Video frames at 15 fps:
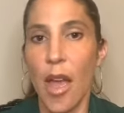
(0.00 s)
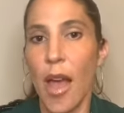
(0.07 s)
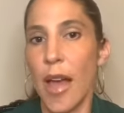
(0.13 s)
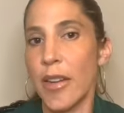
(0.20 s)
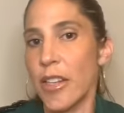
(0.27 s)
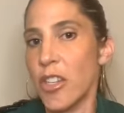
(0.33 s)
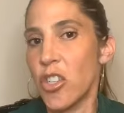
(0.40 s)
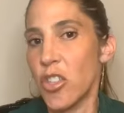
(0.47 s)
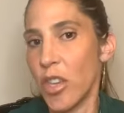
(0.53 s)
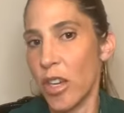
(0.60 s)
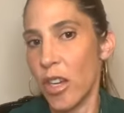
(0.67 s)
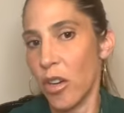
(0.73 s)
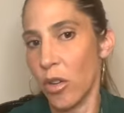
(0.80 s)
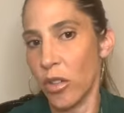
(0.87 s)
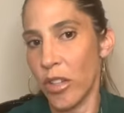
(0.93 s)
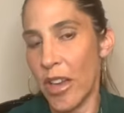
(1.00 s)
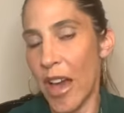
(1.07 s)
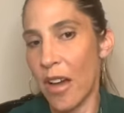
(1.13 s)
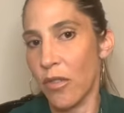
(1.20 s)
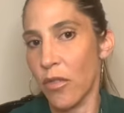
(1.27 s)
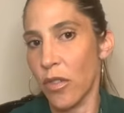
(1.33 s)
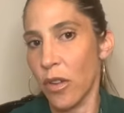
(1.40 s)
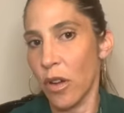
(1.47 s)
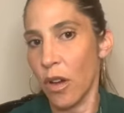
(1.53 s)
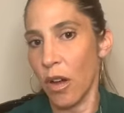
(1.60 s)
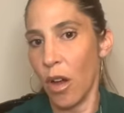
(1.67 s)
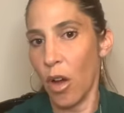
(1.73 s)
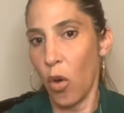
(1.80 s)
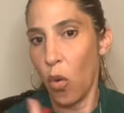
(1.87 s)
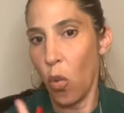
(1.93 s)
And each thing can only have
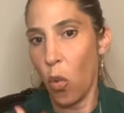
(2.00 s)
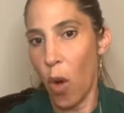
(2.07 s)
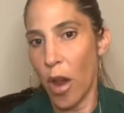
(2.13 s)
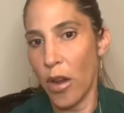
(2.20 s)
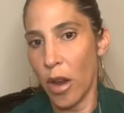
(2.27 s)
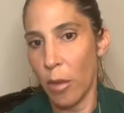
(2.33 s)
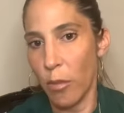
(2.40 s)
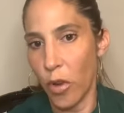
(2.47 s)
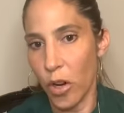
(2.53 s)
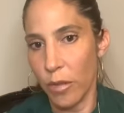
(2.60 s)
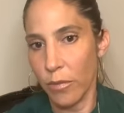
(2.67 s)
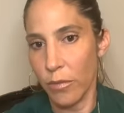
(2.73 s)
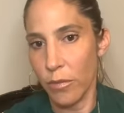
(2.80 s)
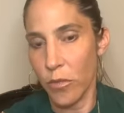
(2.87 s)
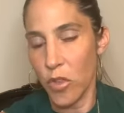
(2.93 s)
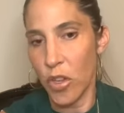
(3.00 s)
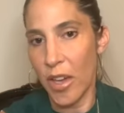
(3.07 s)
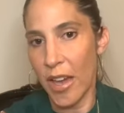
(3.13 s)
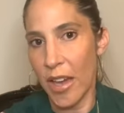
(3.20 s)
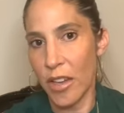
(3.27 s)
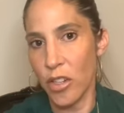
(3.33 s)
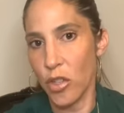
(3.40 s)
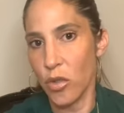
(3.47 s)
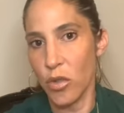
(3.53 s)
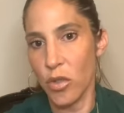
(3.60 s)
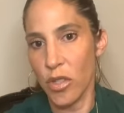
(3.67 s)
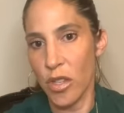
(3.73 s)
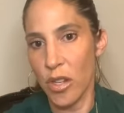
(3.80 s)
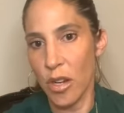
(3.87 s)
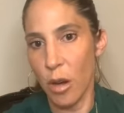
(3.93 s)
one number. You can't use
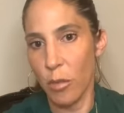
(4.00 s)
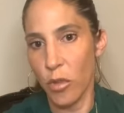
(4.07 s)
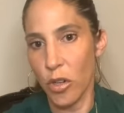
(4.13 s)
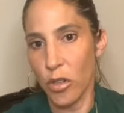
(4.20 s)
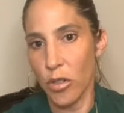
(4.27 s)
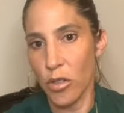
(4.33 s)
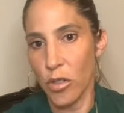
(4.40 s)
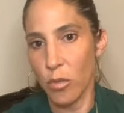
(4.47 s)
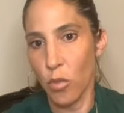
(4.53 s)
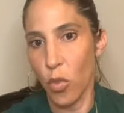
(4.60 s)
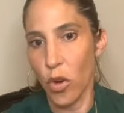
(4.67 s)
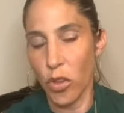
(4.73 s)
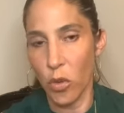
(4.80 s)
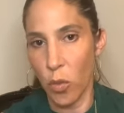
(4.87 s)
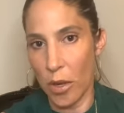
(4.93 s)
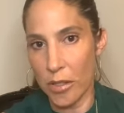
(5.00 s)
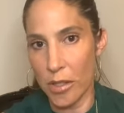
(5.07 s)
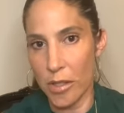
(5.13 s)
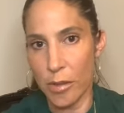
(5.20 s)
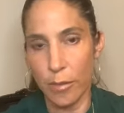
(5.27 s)
the numbers more than once.